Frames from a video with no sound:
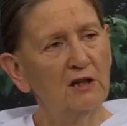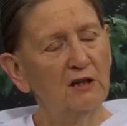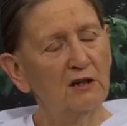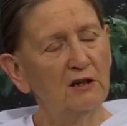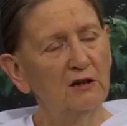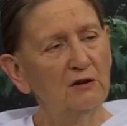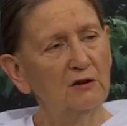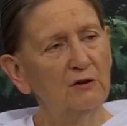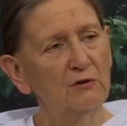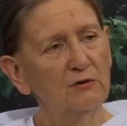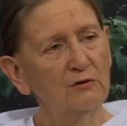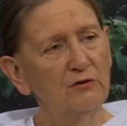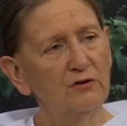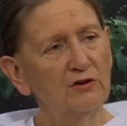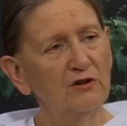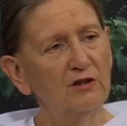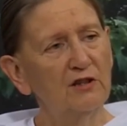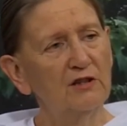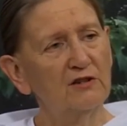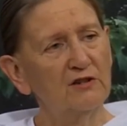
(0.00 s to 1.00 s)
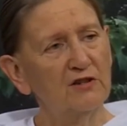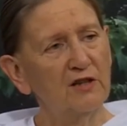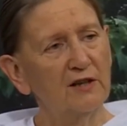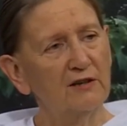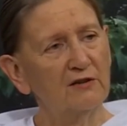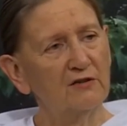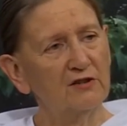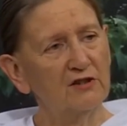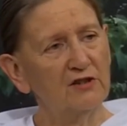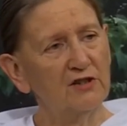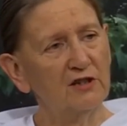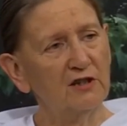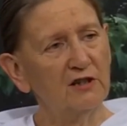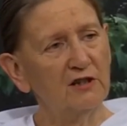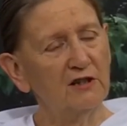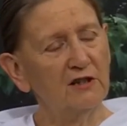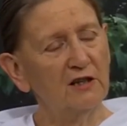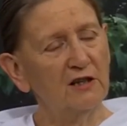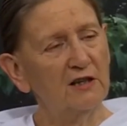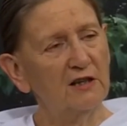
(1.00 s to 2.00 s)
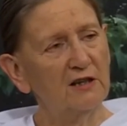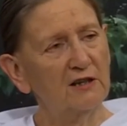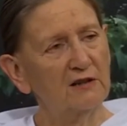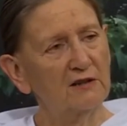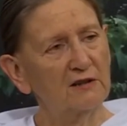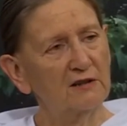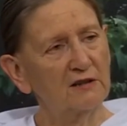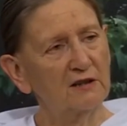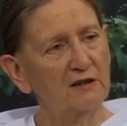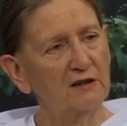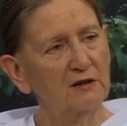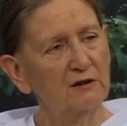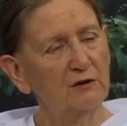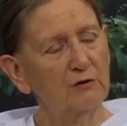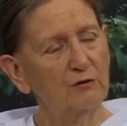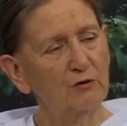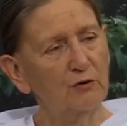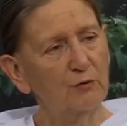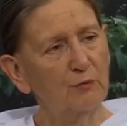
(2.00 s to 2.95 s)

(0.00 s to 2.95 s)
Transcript: lose integrity and lose